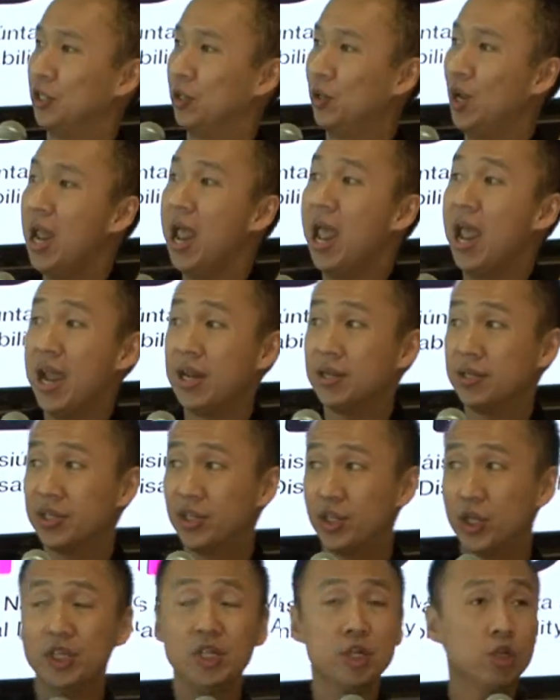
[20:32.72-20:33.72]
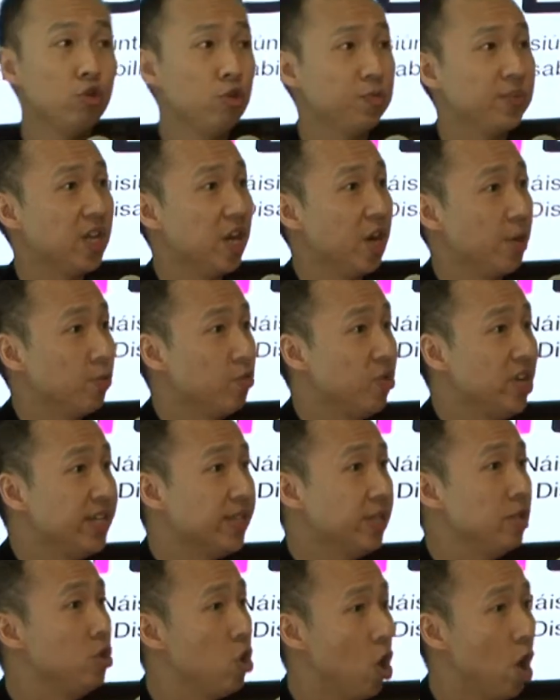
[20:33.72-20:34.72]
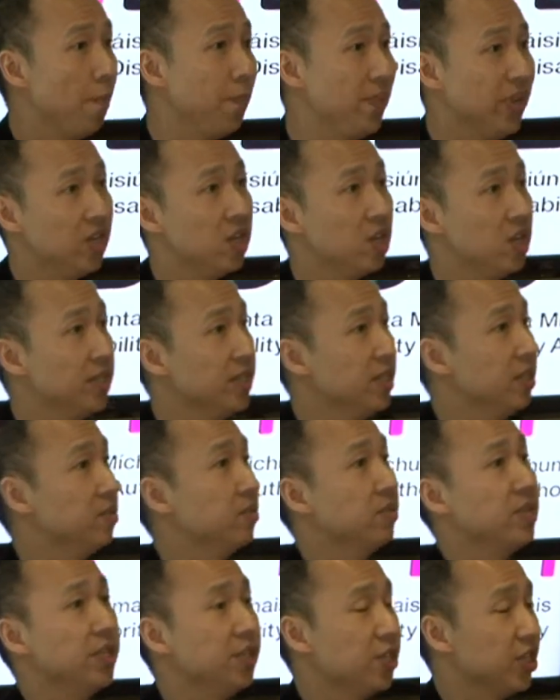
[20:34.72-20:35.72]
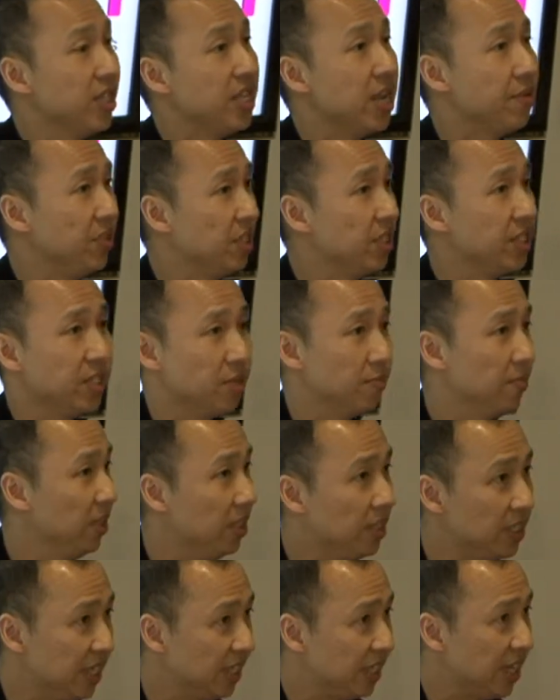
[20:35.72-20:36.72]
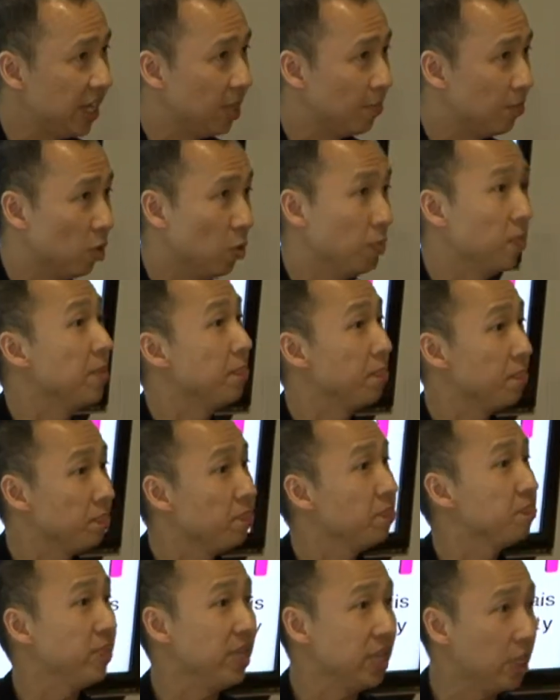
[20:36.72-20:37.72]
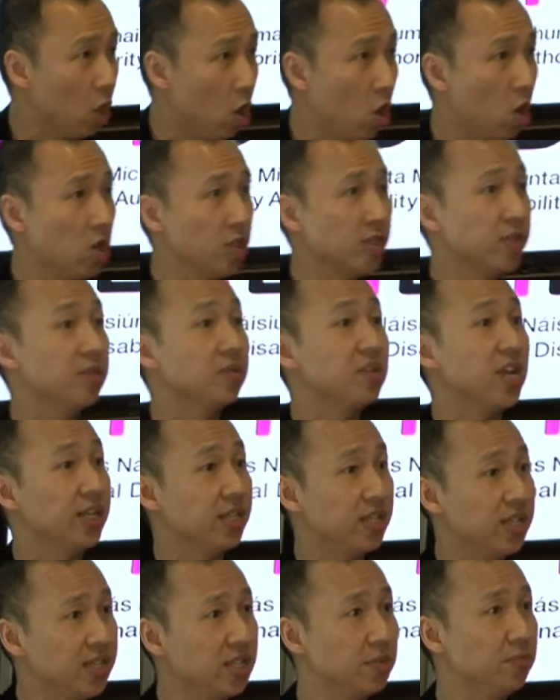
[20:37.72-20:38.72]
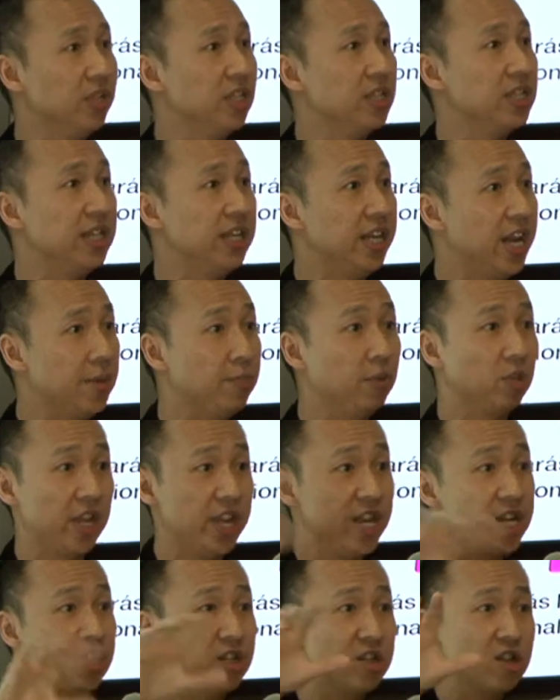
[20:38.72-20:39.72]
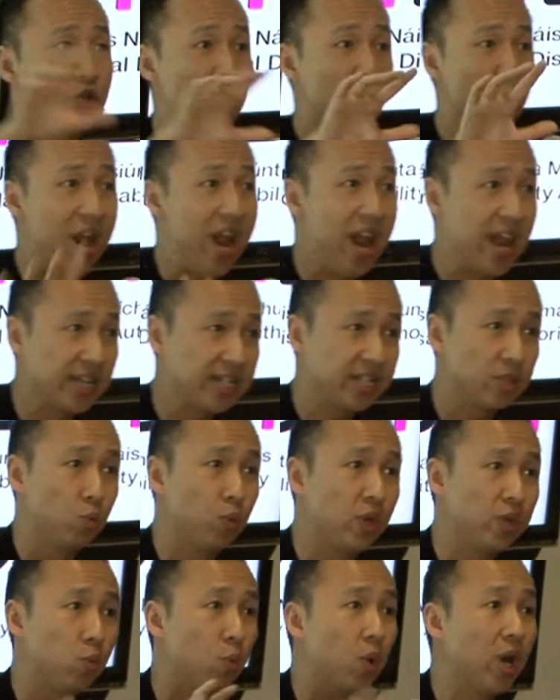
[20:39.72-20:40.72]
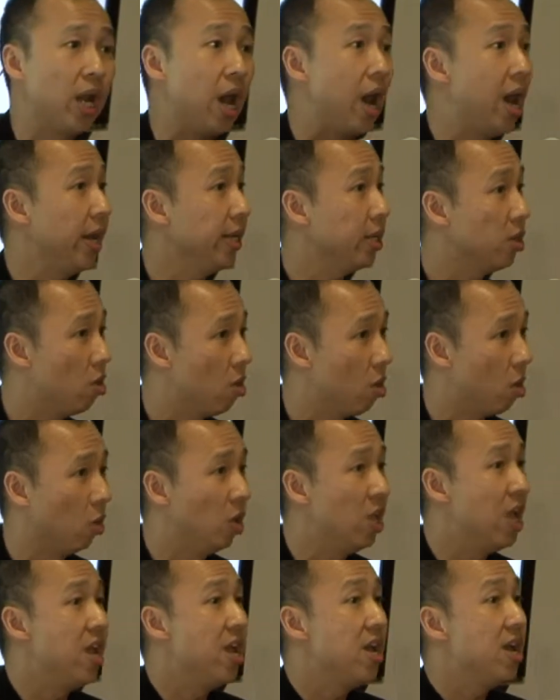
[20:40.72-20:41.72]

sure. And certain groups are at risk, not because they just have a disability label, but because that disability label interacts with what I call